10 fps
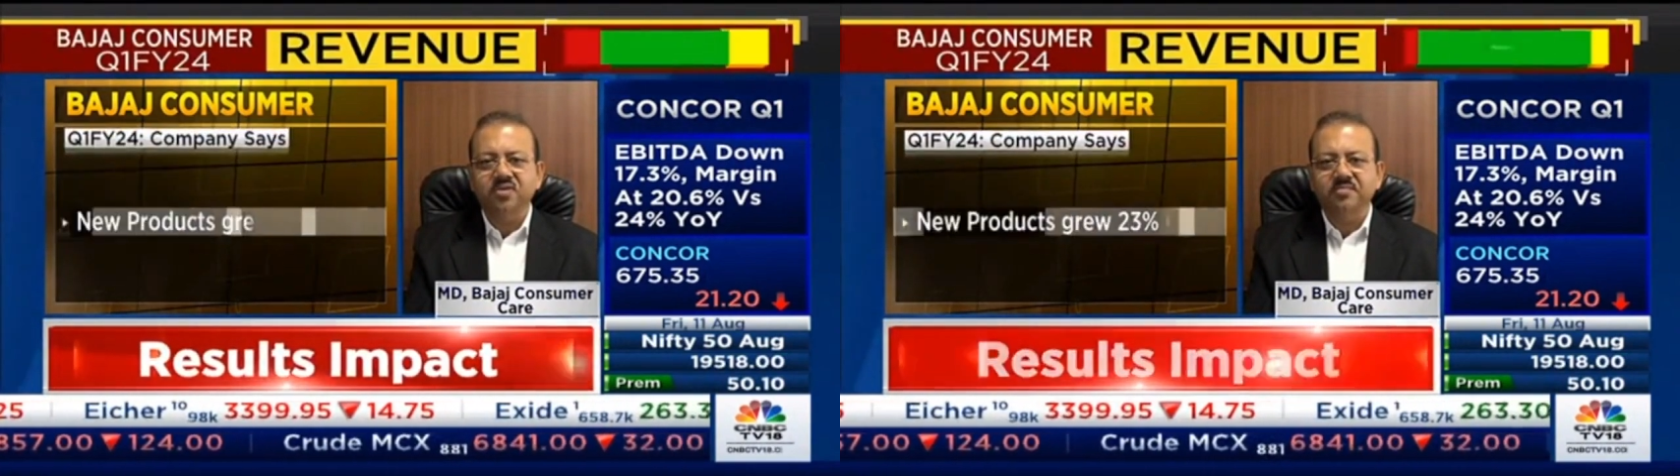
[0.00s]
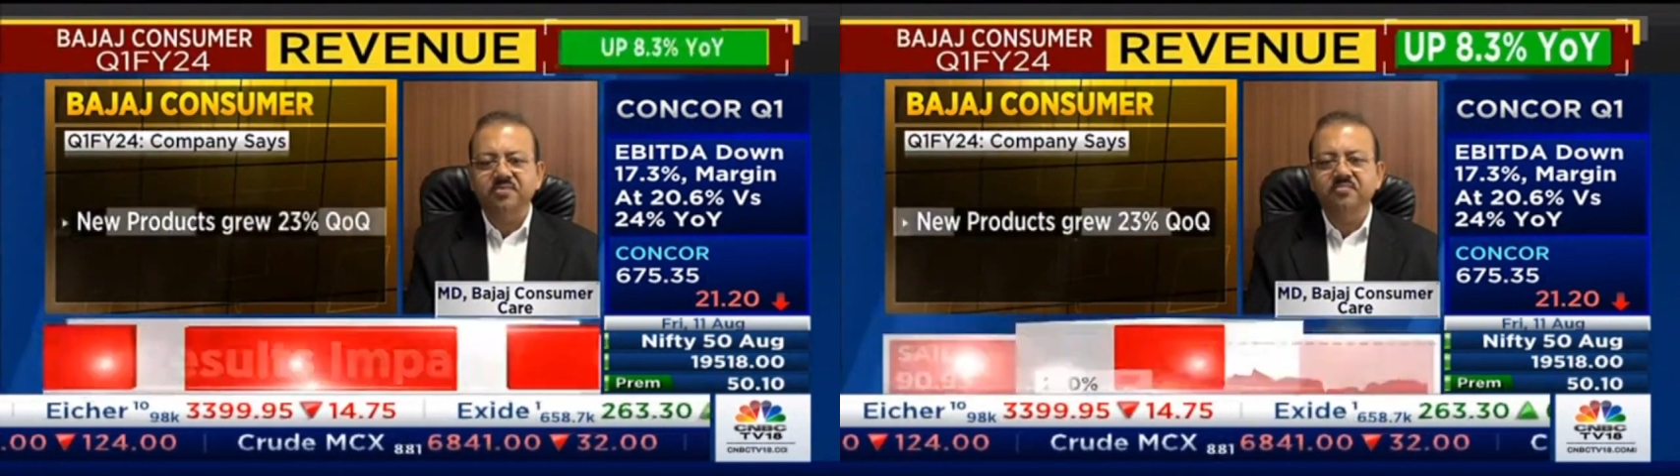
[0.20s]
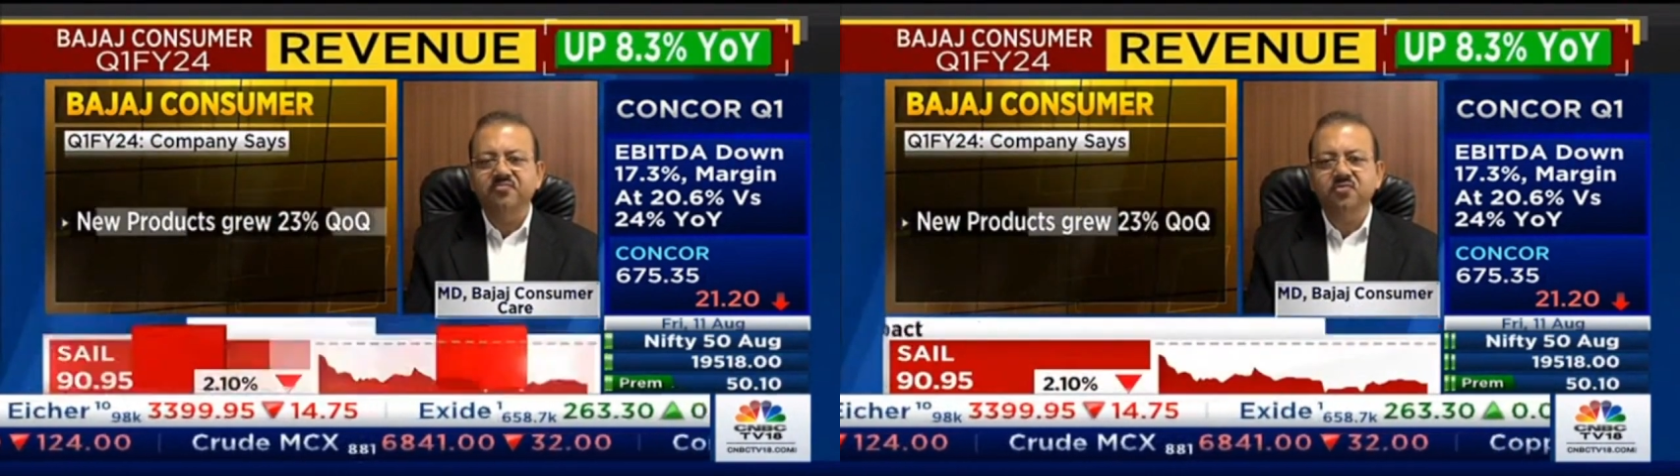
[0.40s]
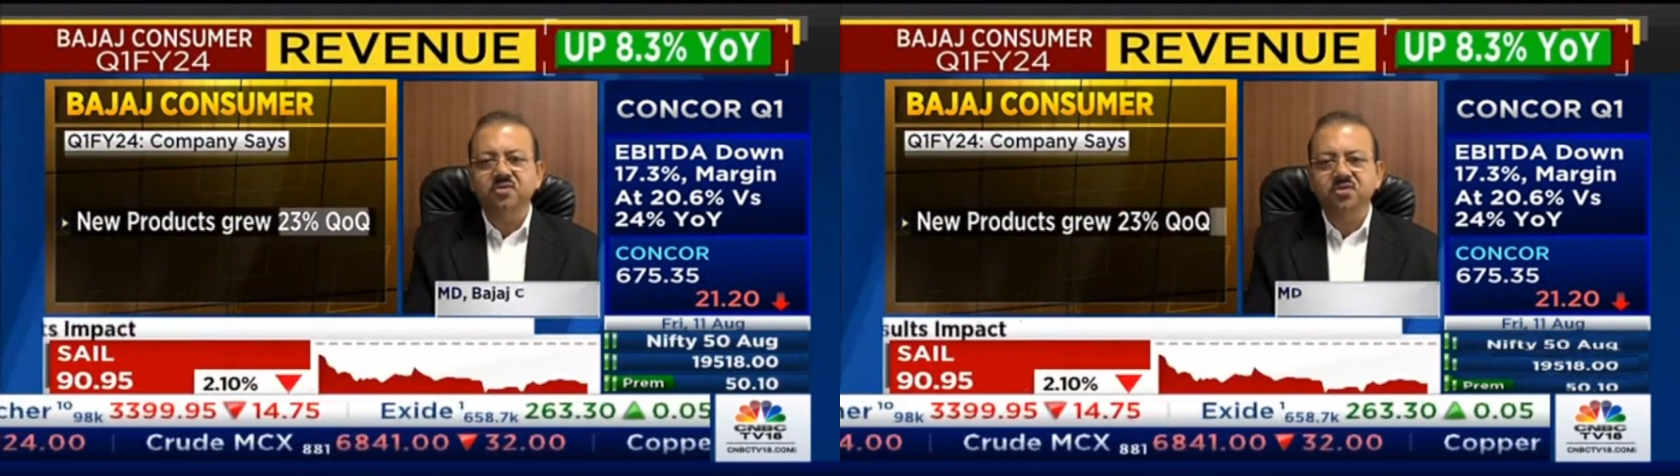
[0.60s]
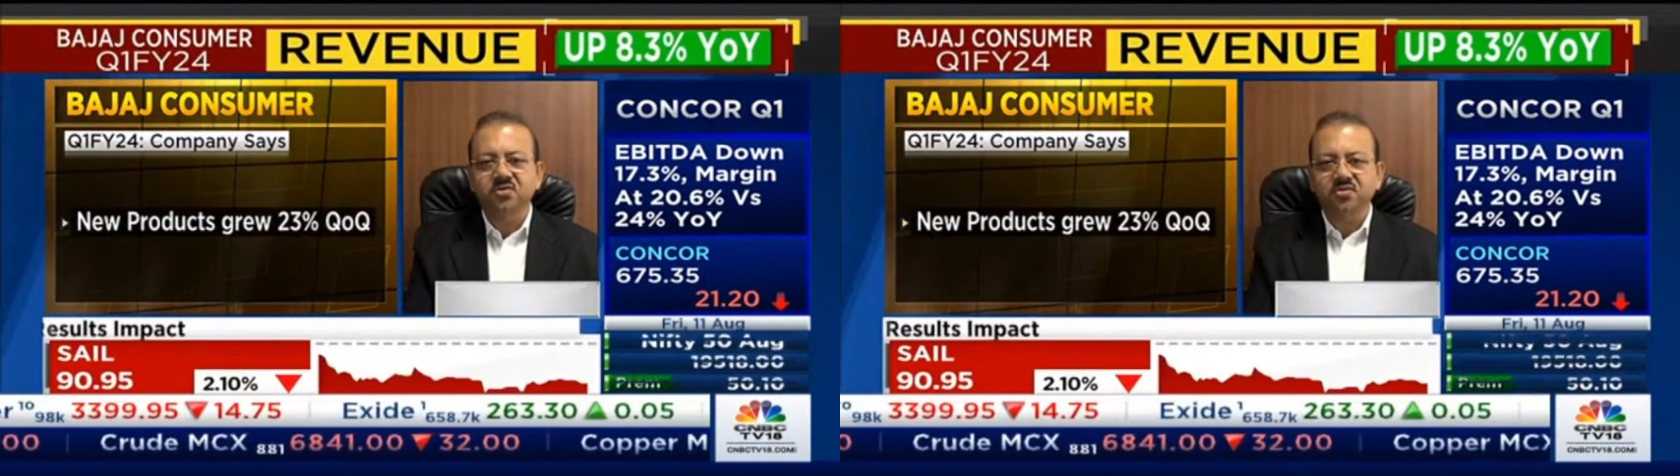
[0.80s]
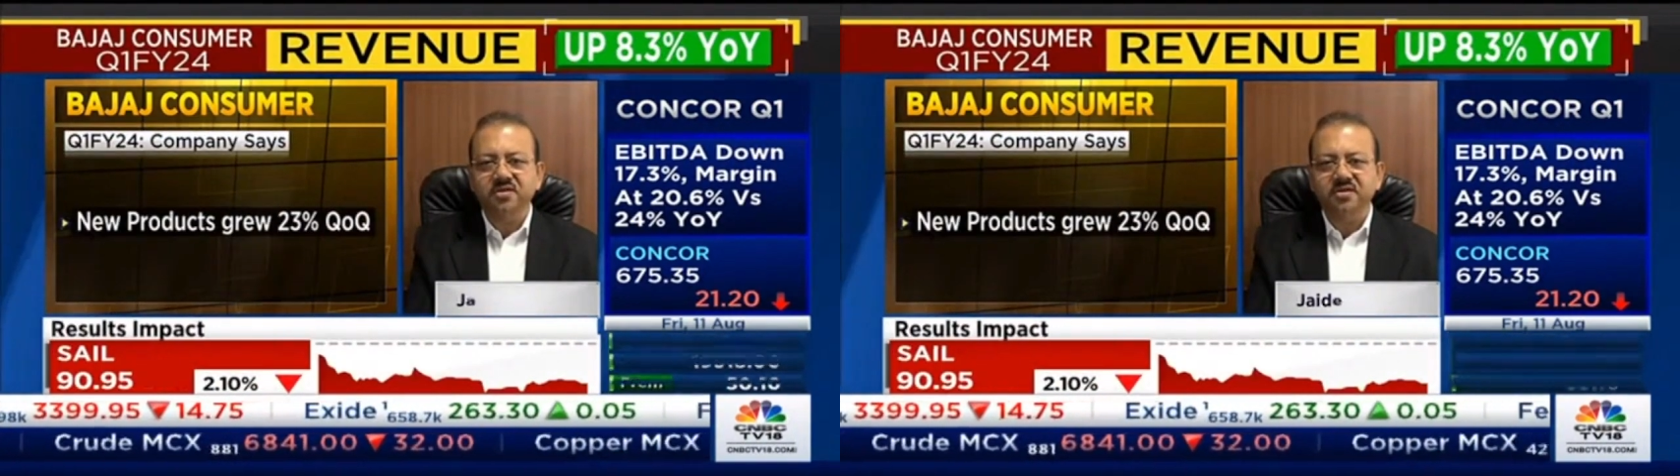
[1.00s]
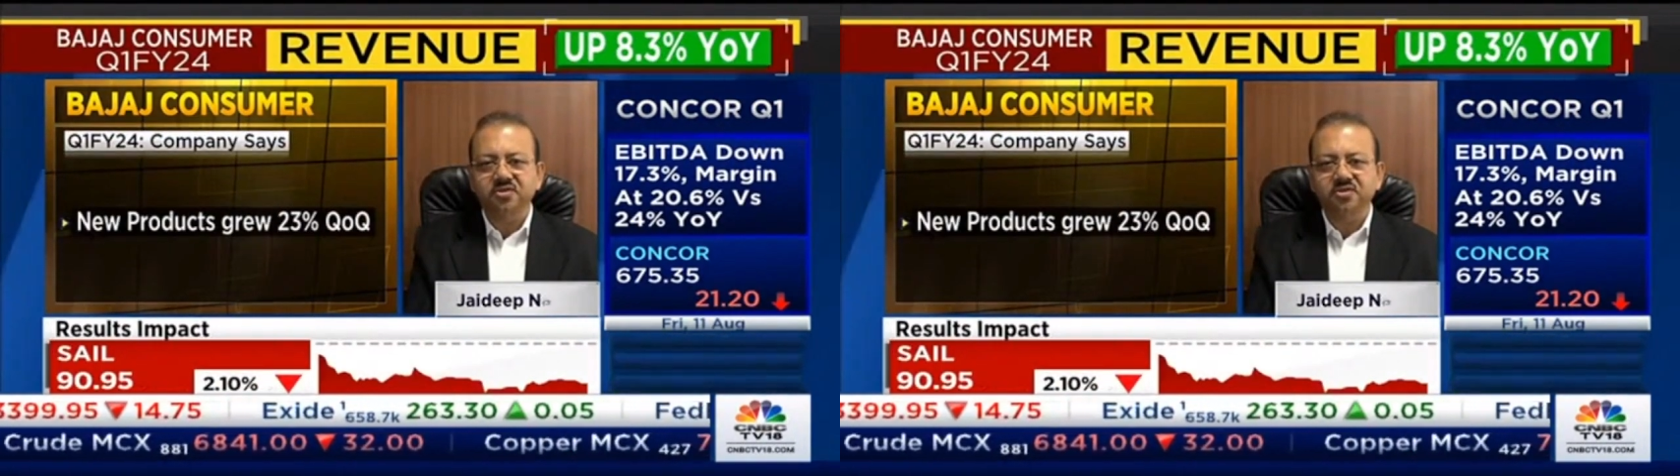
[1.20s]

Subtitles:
We have been focusing on their